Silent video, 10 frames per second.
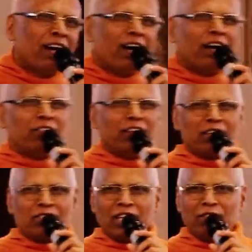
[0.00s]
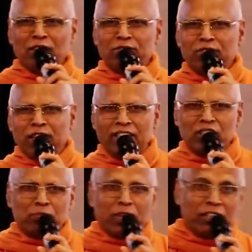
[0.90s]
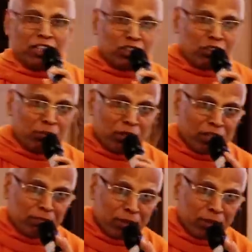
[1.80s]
And they are saving funds by distributing